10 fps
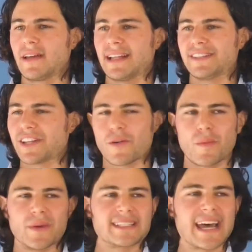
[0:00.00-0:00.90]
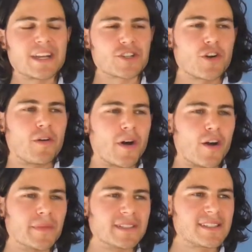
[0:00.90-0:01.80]
And so when we take short
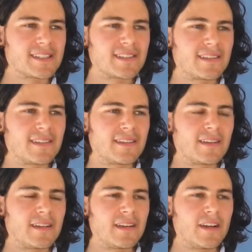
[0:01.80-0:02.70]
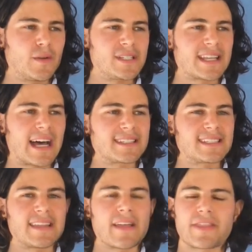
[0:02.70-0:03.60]
moments, we start to
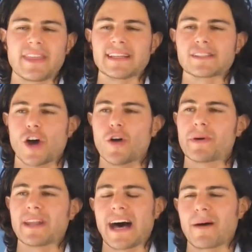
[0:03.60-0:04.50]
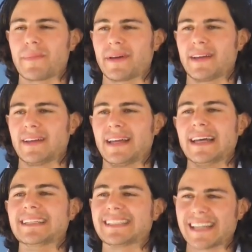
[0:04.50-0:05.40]
see that things open up,
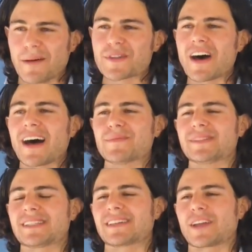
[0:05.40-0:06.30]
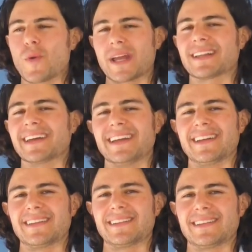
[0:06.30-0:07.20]
sometimes quickly,
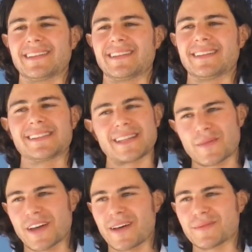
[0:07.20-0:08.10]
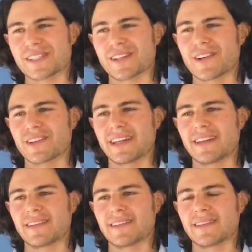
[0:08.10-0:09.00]
sometimes slowly.
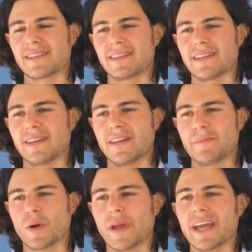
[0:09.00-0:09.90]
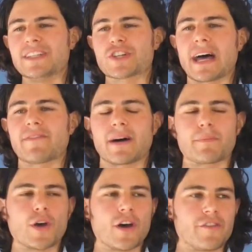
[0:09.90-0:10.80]
But we each have our
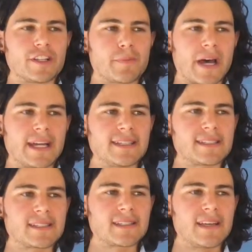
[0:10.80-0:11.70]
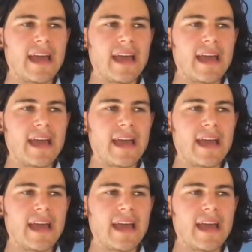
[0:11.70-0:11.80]
perfect pace.